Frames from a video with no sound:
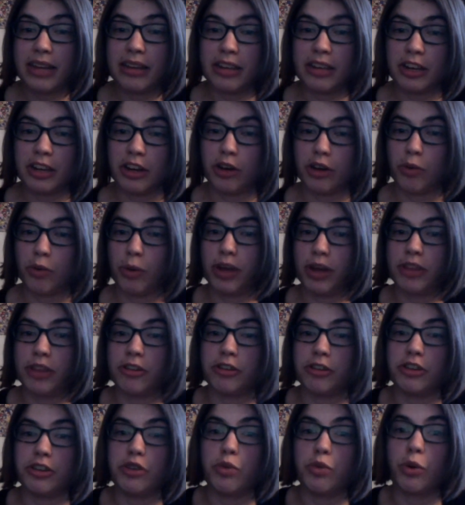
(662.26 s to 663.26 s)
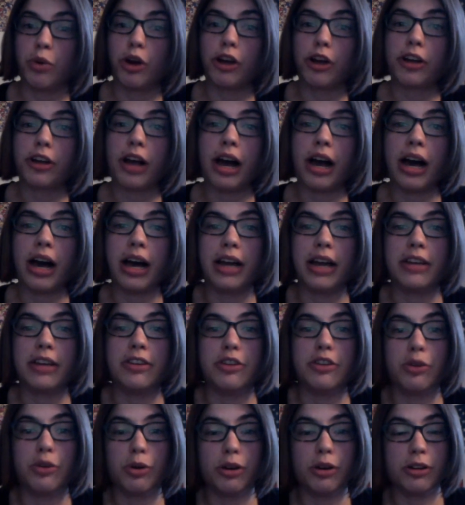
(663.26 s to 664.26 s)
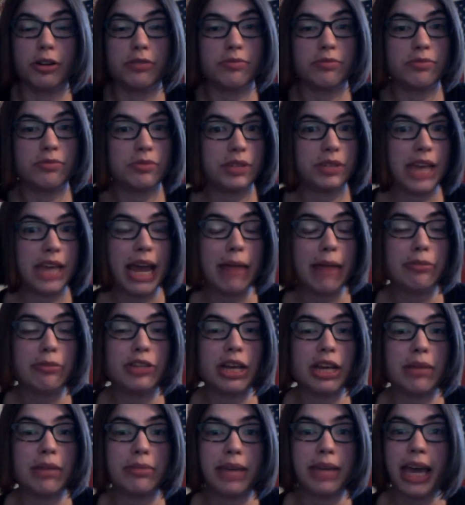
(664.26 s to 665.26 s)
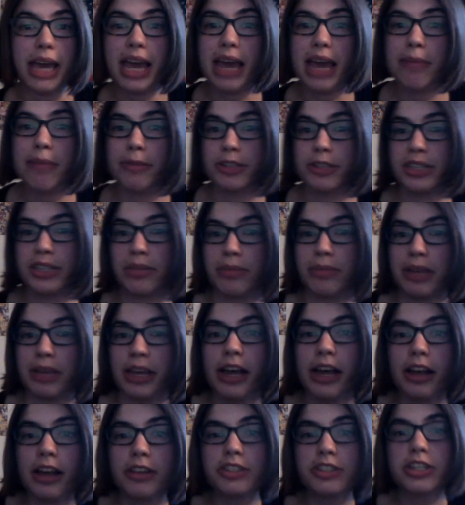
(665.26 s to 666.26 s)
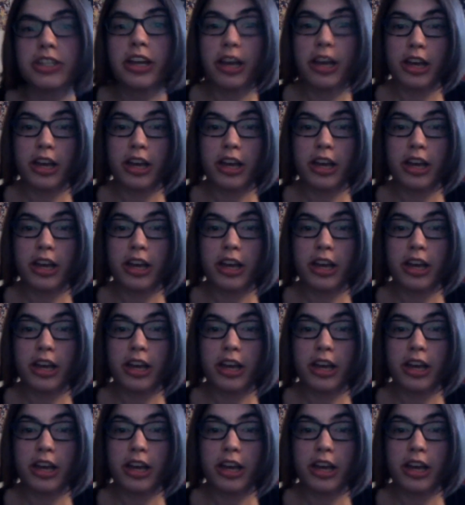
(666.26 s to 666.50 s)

whether you work on your Game Jam game or something else,